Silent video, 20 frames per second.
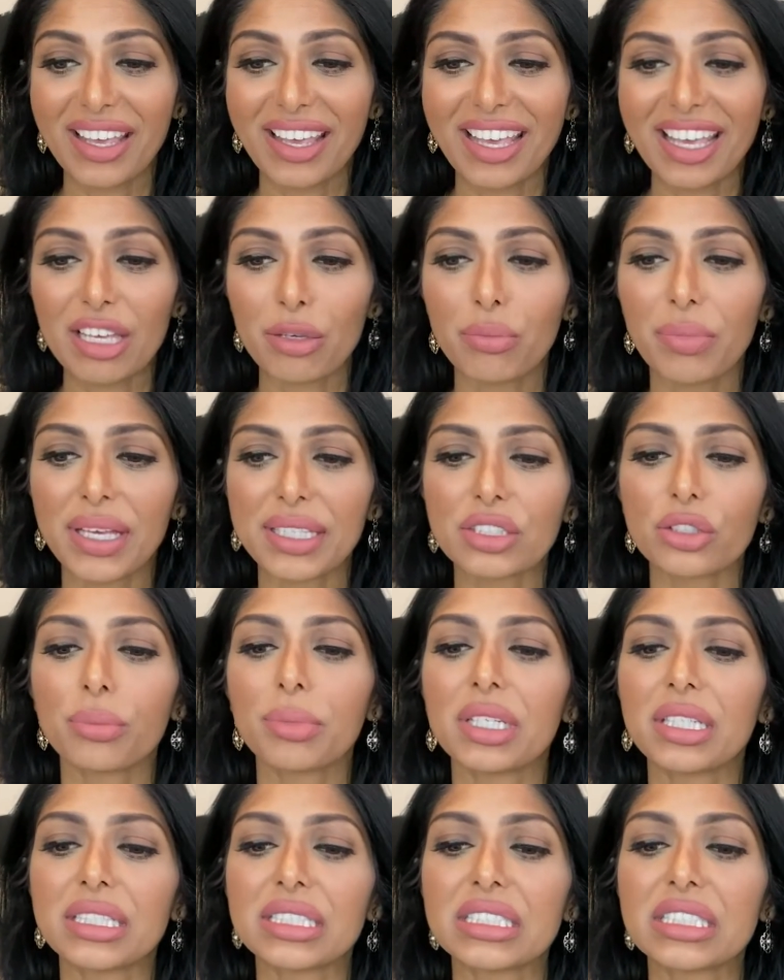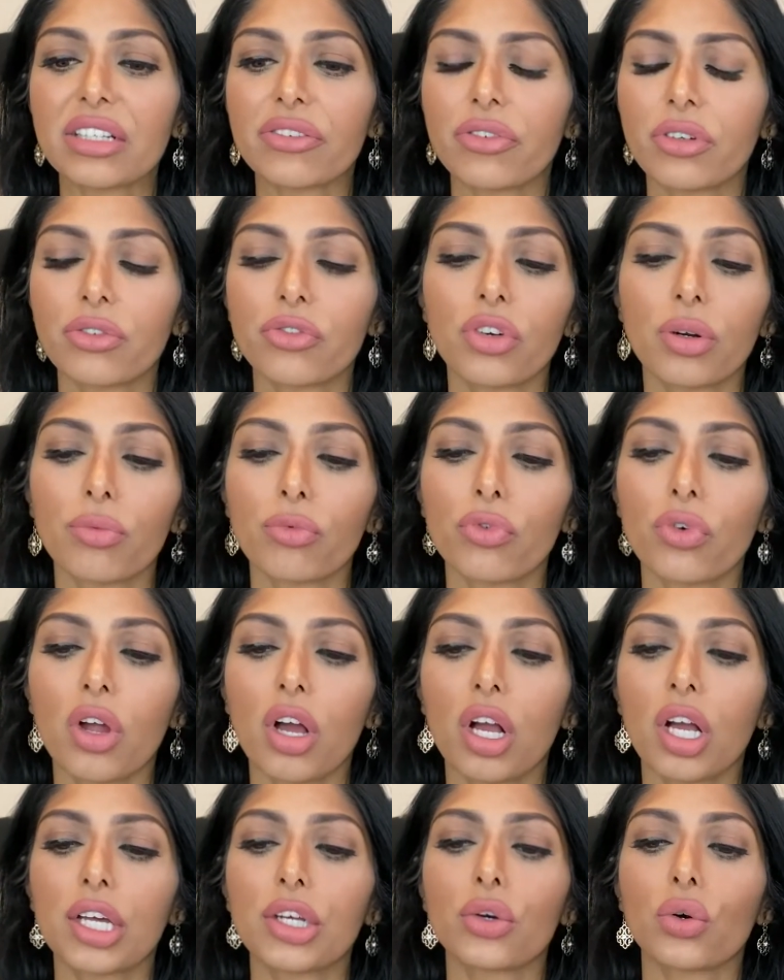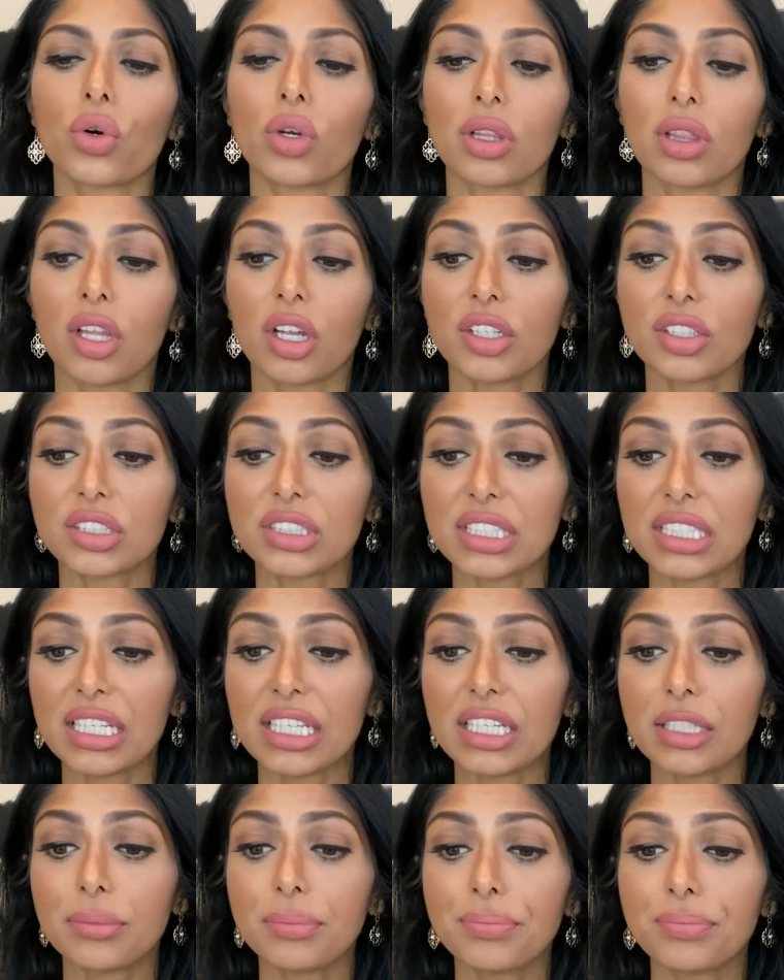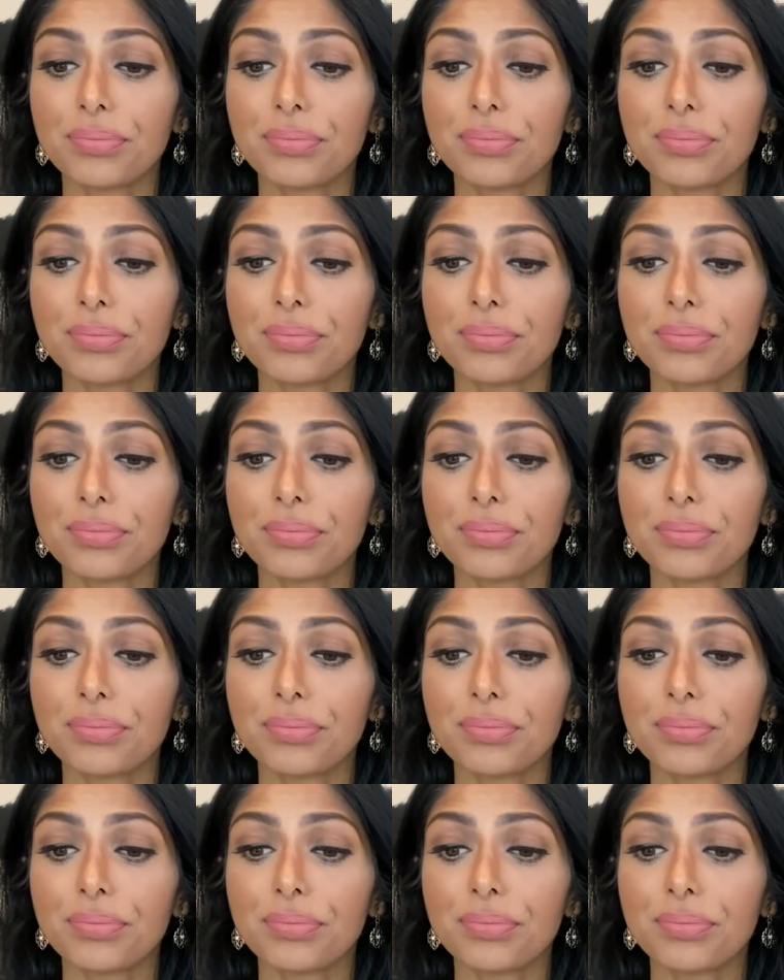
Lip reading: Embezzlement is different from fraud or larceny,